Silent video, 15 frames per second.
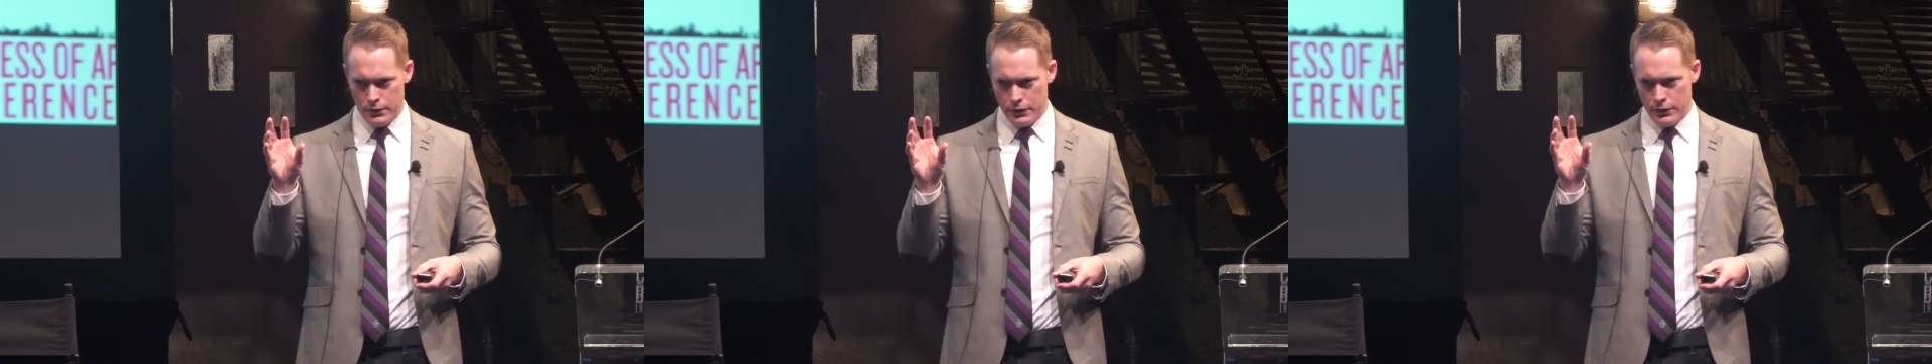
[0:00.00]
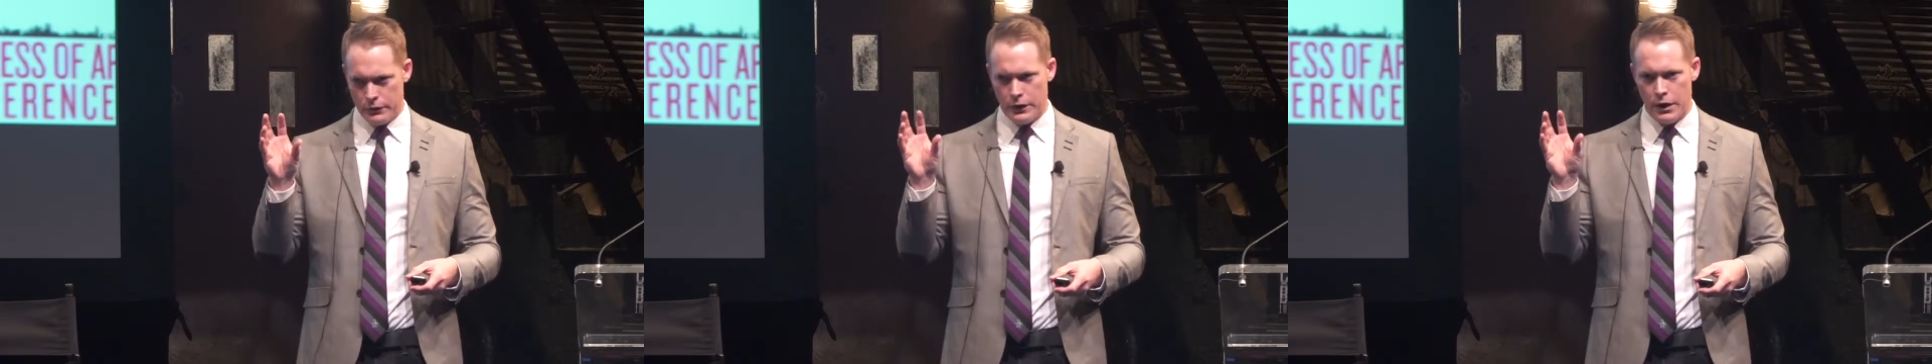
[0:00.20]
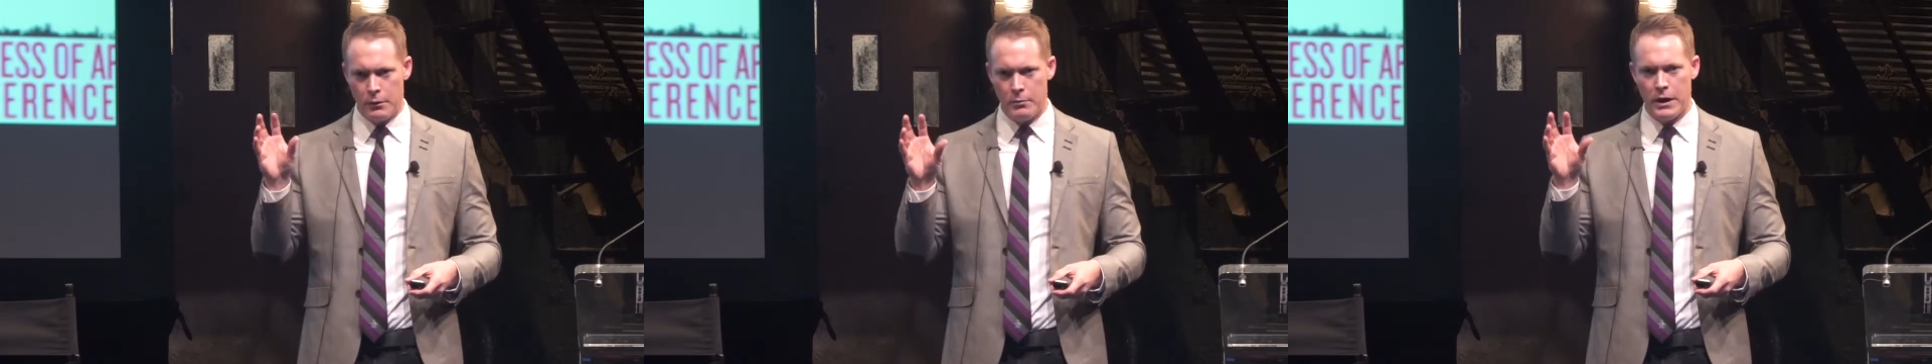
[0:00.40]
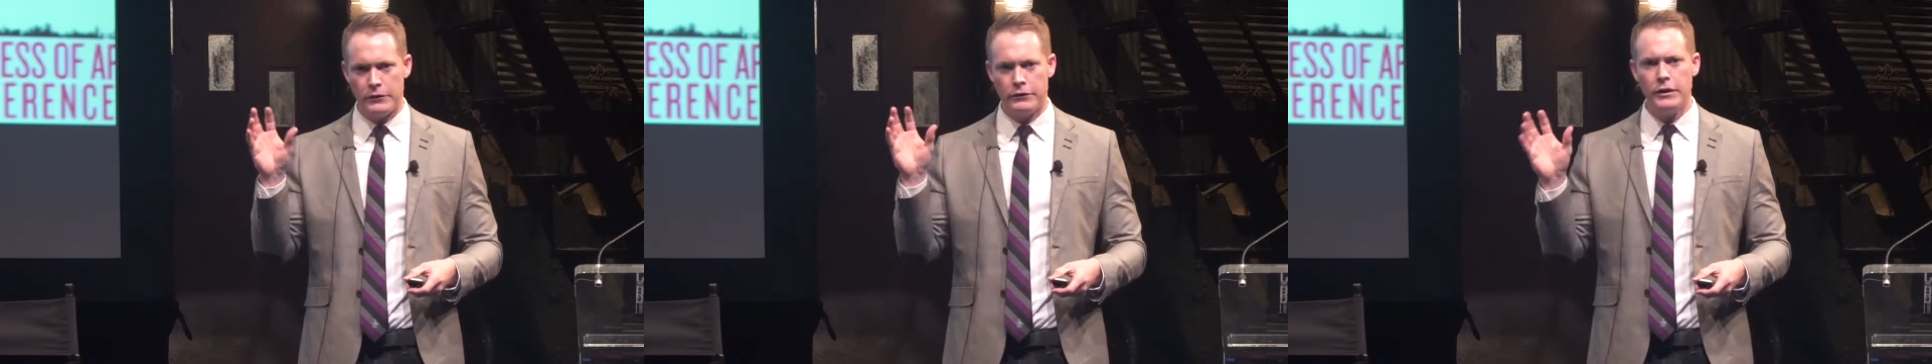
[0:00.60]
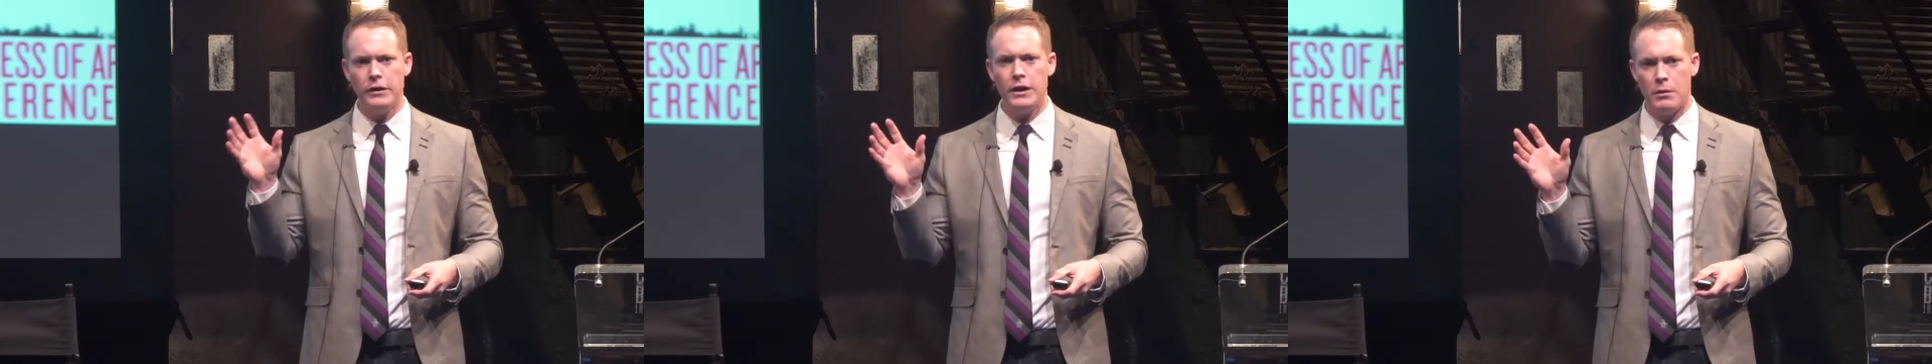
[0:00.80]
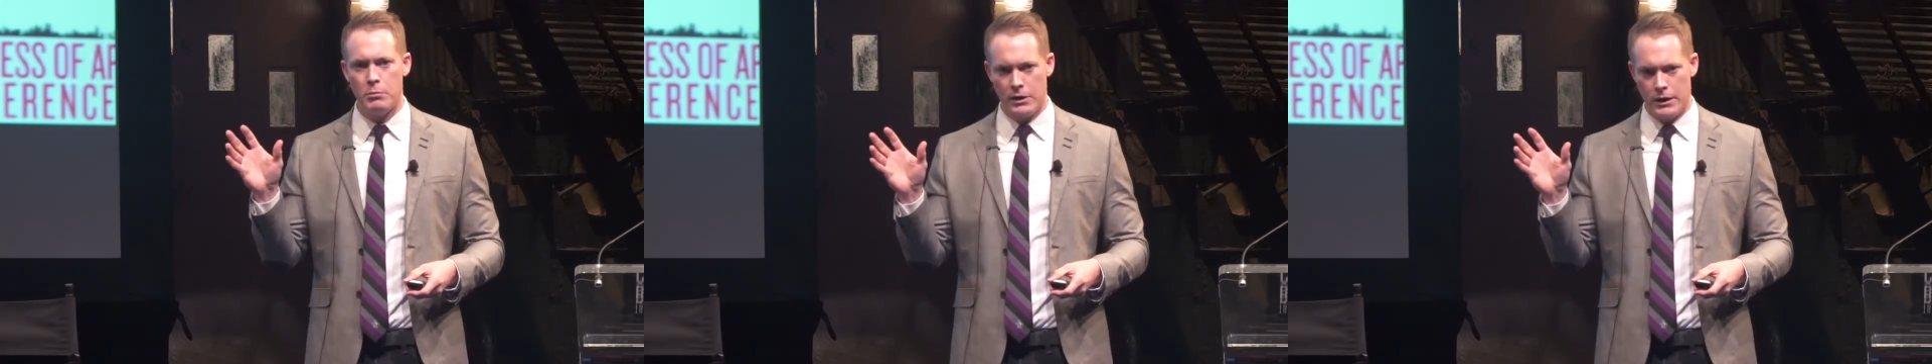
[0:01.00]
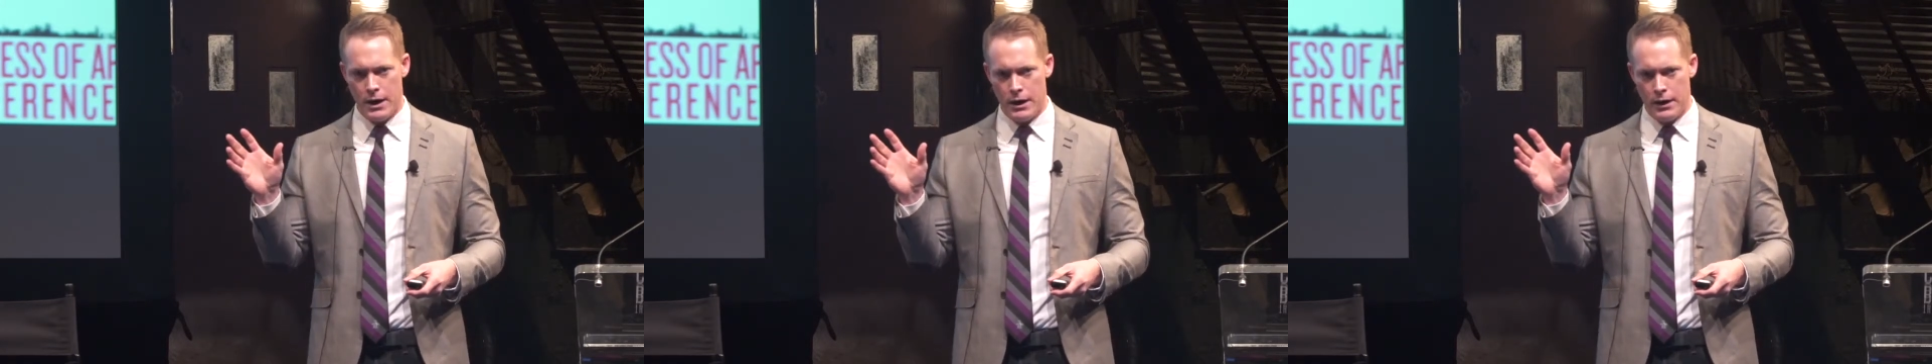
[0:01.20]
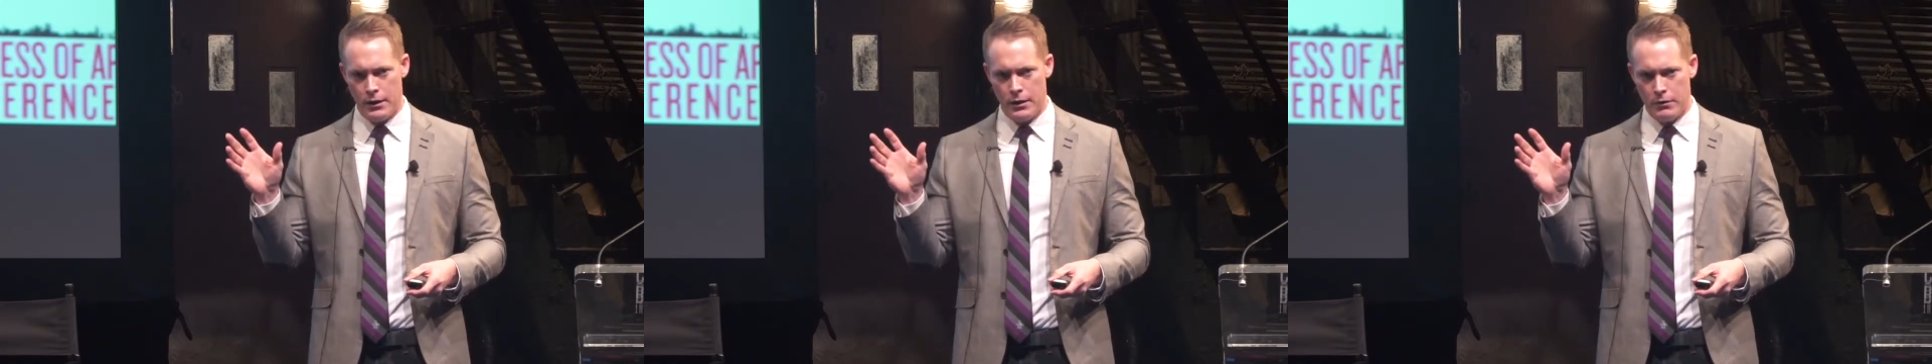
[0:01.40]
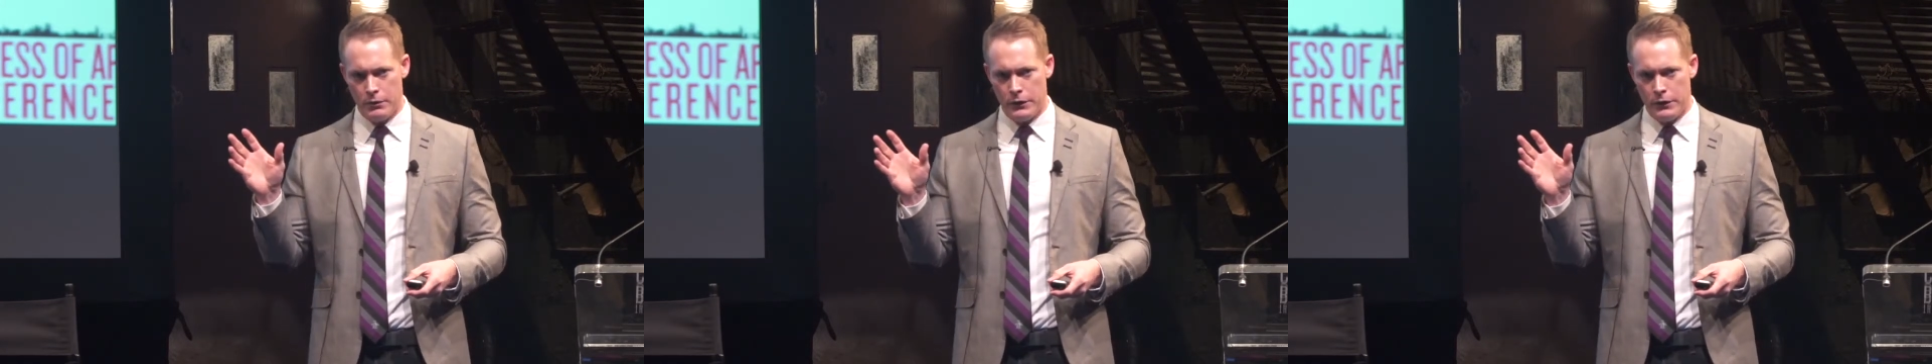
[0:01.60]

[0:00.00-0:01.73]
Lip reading: this CarePass Sync API